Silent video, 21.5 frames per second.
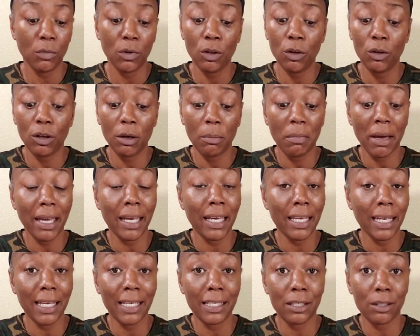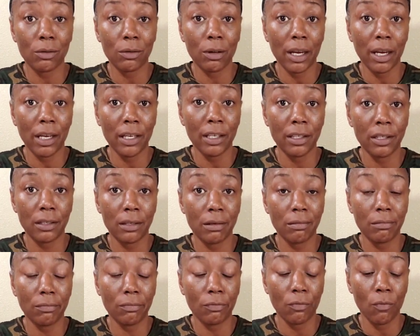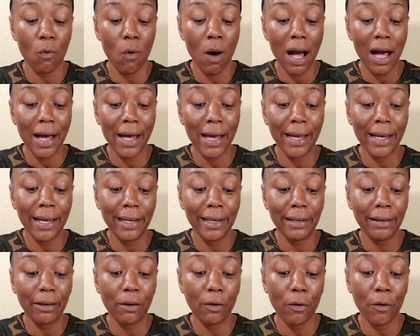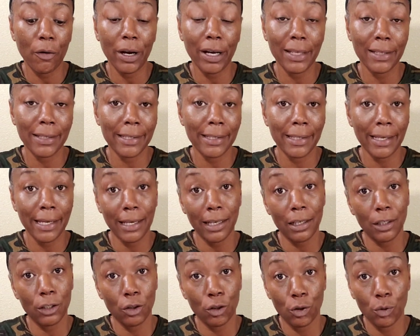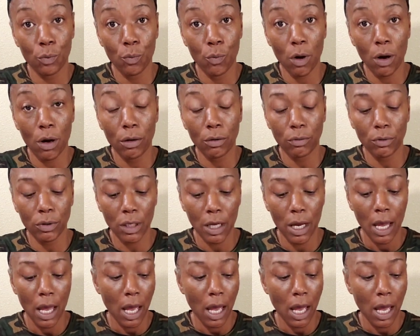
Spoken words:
You can make it as wide or as thin as you want.